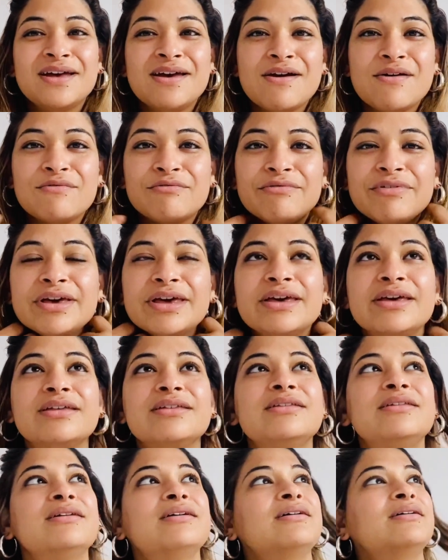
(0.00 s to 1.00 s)
with
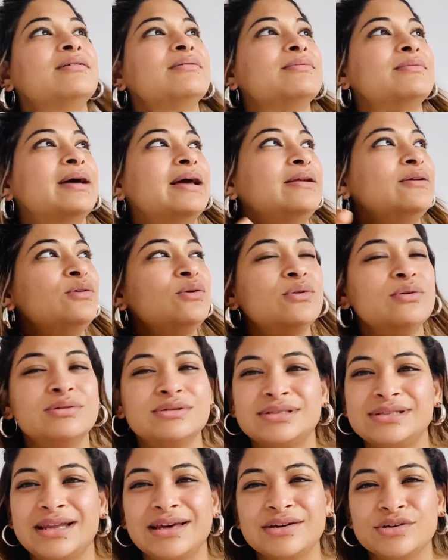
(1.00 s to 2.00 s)
I don't know, it's
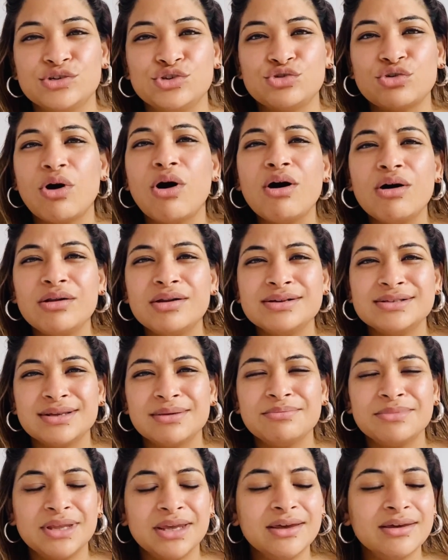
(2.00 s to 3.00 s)
like a shawl or
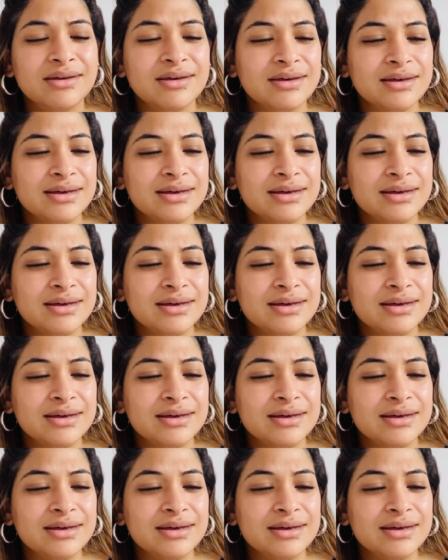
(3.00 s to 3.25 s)
something,